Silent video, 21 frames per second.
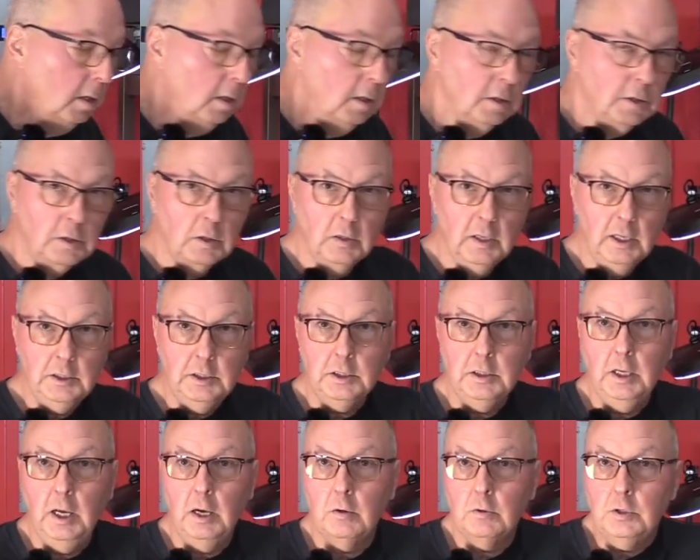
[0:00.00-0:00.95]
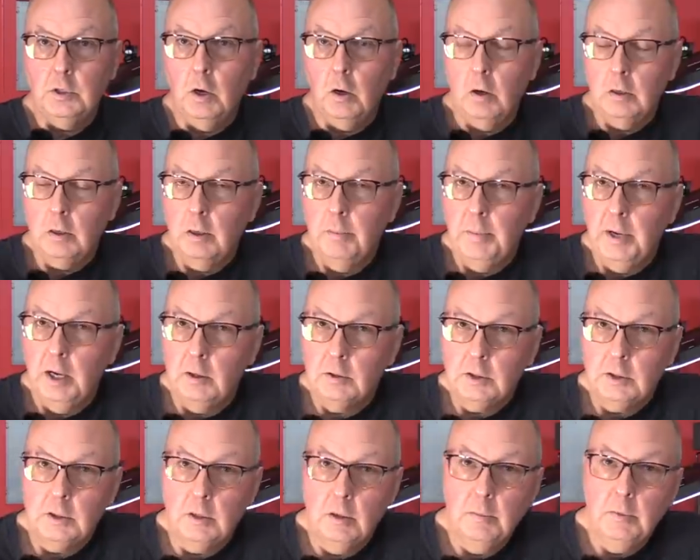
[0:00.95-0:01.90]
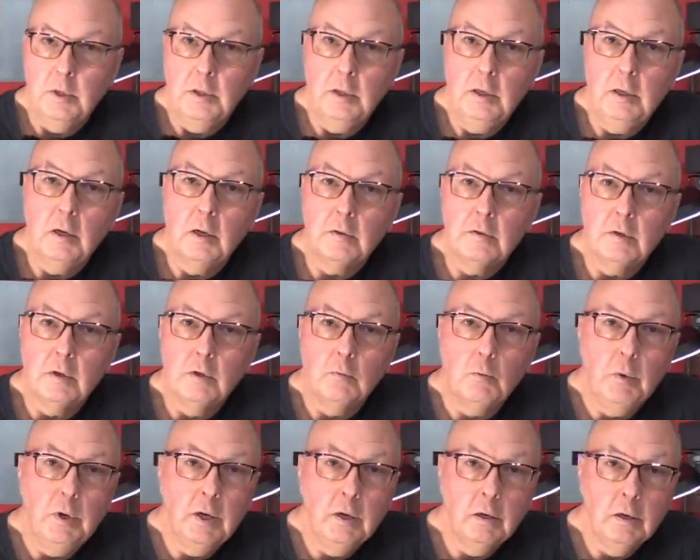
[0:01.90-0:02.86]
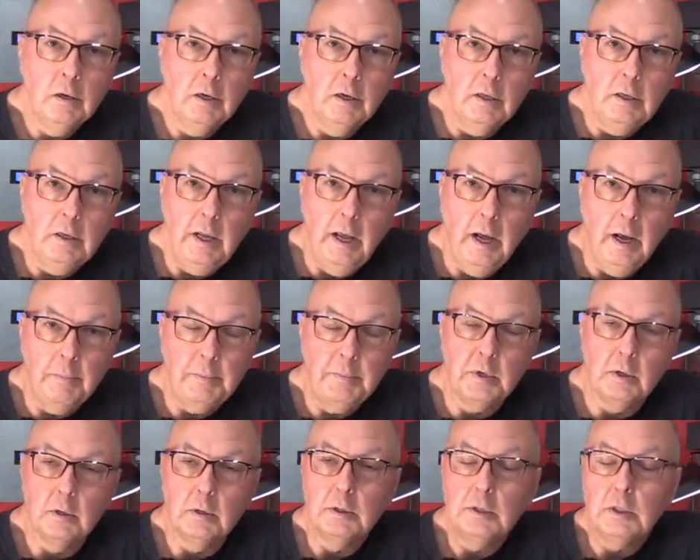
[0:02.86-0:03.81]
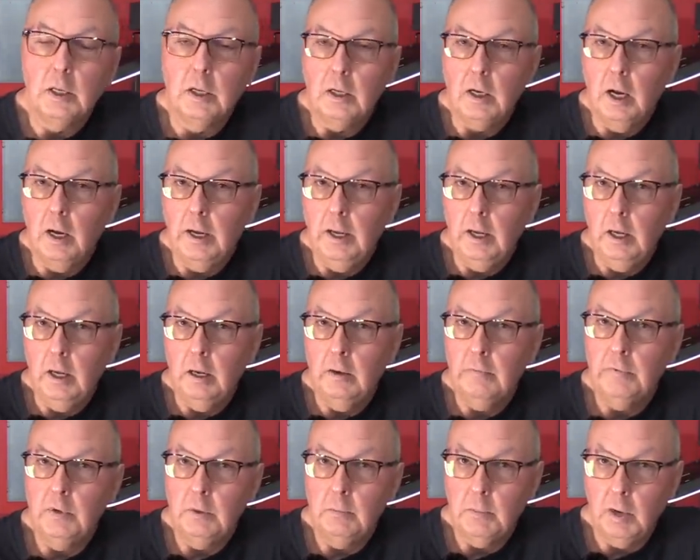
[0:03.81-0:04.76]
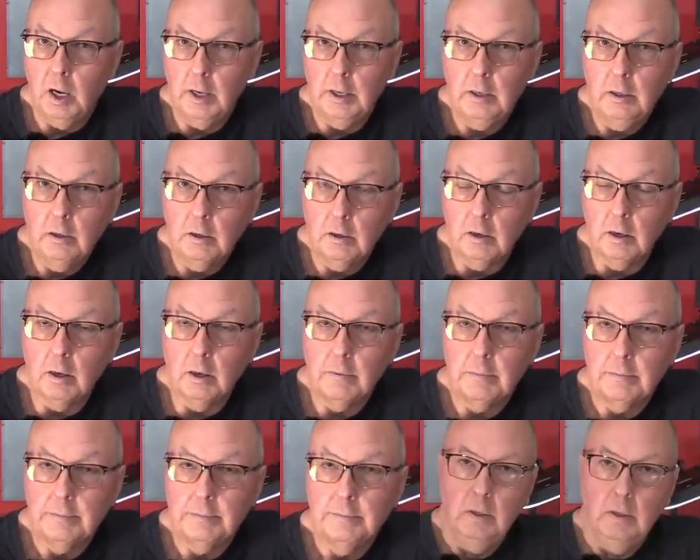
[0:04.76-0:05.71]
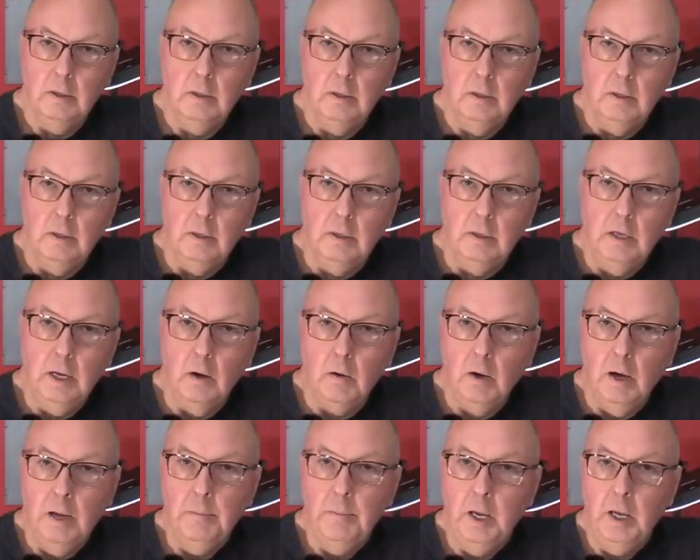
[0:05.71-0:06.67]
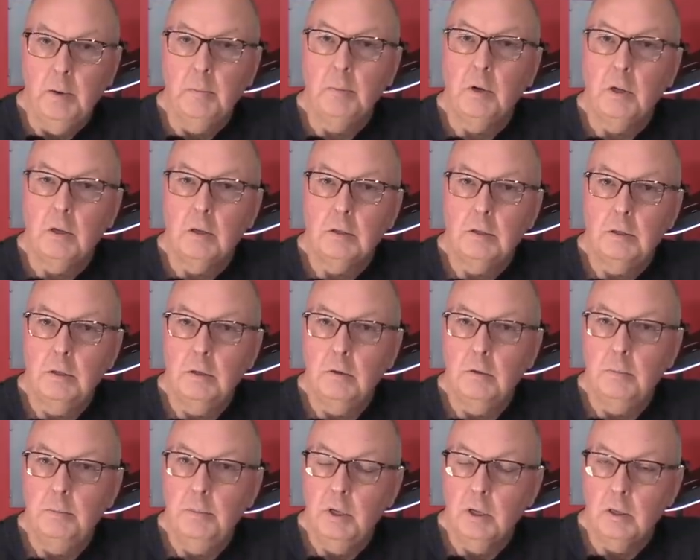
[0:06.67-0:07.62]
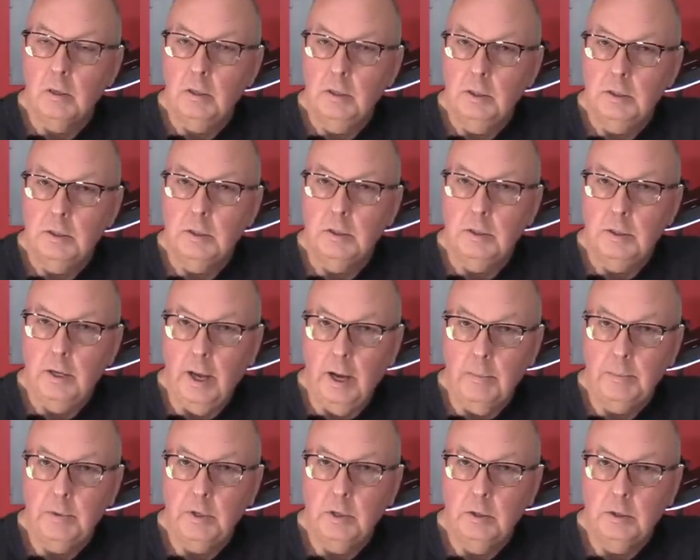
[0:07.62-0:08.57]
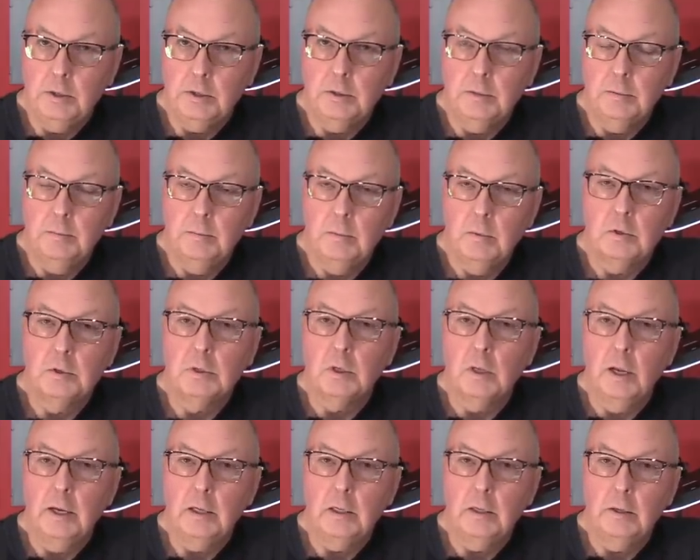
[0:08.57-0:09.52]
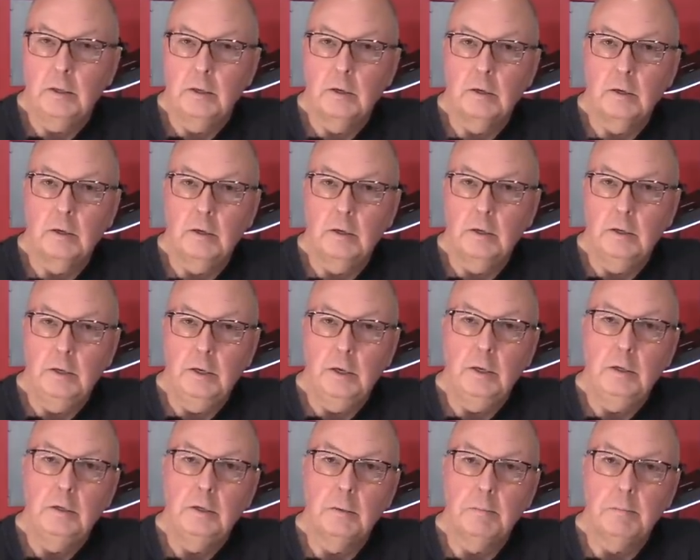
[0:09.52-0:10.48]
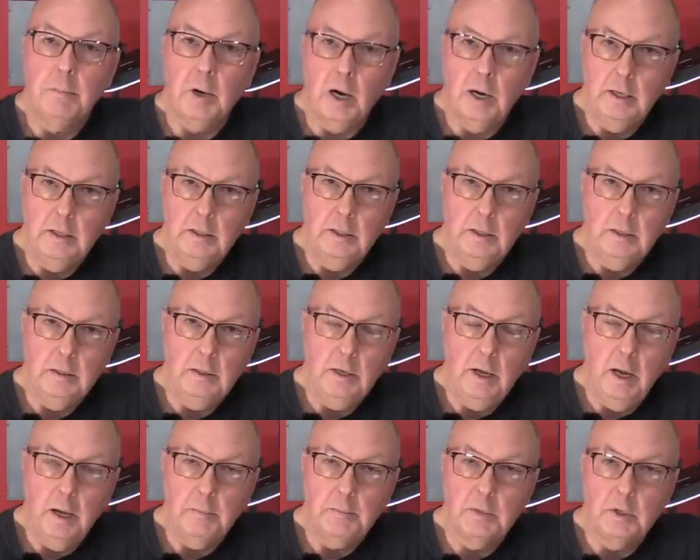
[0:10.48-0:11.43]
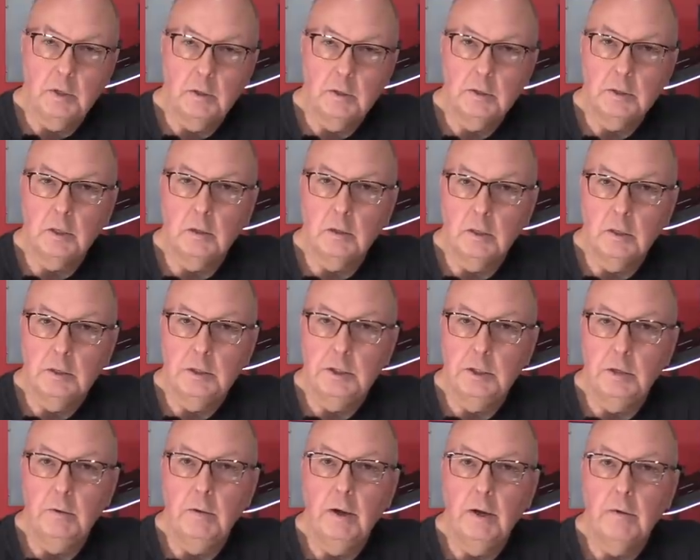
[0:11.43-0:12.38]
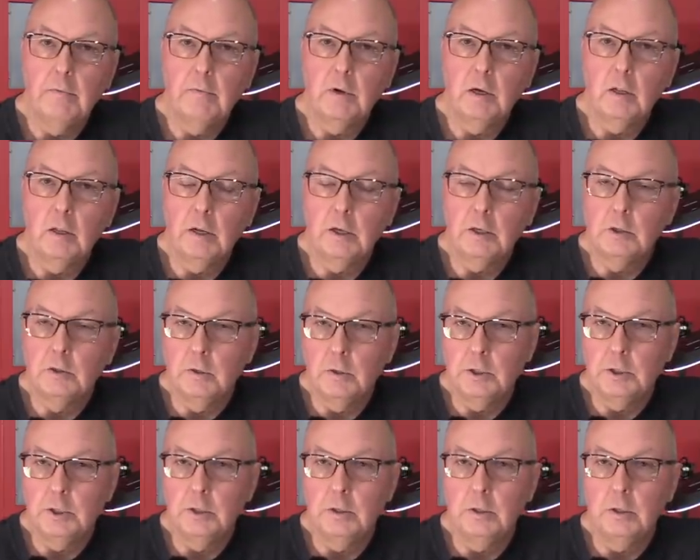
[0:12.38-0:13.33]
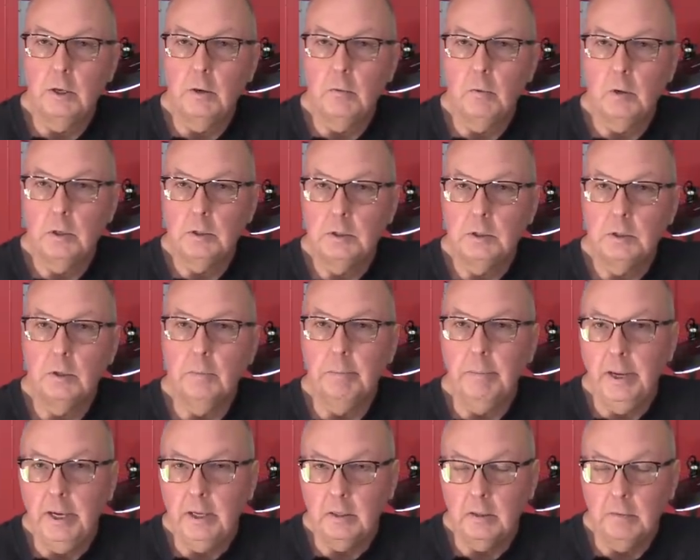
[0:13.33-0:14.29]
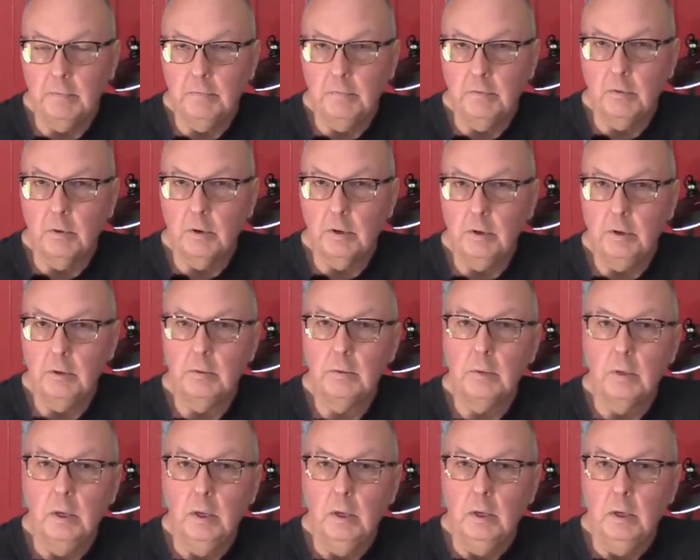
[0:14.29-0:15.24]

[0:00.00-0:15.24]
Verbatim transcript: So let's now talk about some of the other weird adapters that I have in my car. Now I'm able to build these adapters. Most likely you're going to need to buy the adapters unless you have an electrician that wants to make them for you.